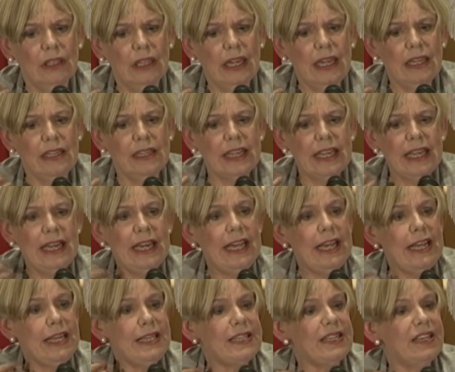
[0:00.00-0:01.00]
And
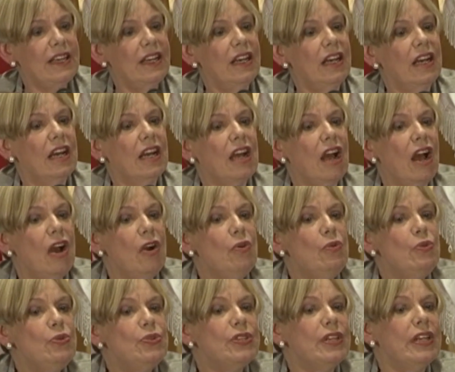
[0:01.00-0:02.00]
Achilles
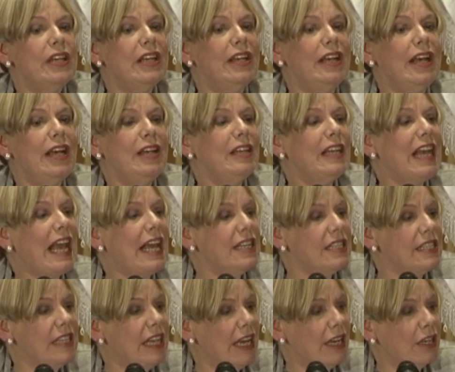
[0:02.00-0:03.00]
goes and
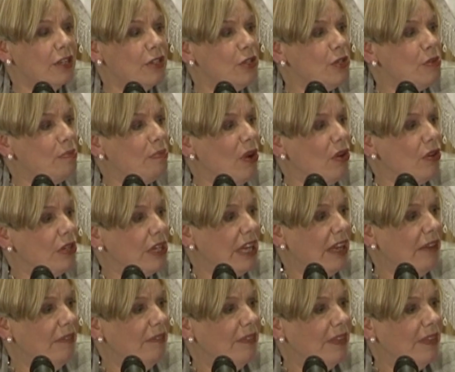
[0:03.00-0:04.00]
gets Hector's body.